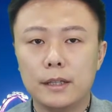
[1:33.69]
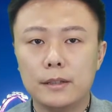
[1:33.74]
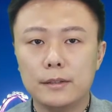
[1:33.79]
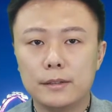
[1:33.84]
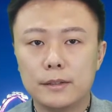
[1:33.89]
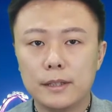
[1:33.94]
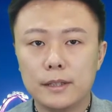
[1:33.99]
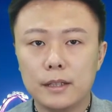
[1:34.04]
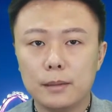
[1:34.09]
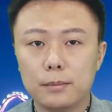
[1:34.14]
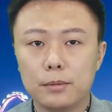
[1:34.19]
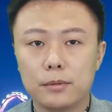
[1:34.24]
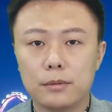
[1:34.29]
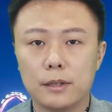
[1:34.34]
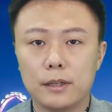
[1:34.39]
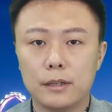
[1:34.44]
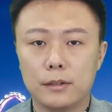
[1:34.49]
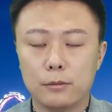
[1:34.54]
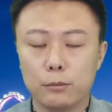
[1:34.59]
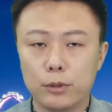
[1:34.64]
In
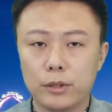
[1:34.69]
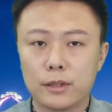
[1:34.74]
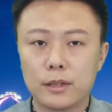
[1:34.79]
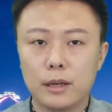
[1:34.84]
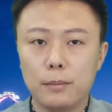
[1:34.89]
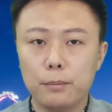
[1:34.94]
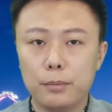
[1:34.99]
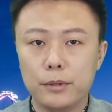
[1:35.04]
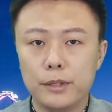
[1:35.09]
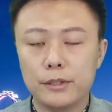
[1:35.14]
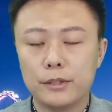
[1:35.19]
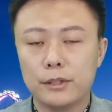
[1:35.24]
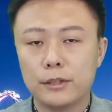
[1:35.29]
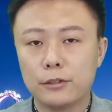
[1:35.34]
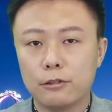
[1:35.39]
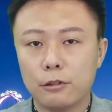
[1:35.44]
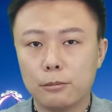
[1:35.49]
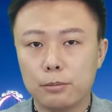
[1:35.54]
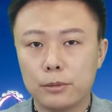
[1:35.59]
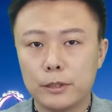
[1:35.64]
Singapore, right, when a company is
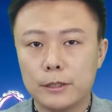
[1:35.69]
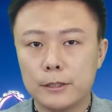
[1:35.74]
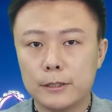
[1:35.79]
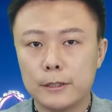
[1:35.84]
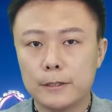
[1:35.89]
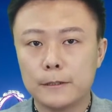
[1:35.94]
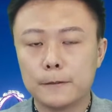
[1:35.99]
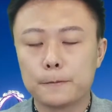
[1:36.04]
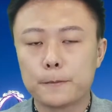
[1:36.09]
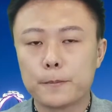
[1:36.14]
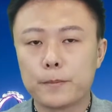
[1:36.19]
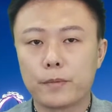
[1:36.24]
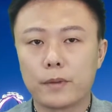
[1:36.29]
incorporated,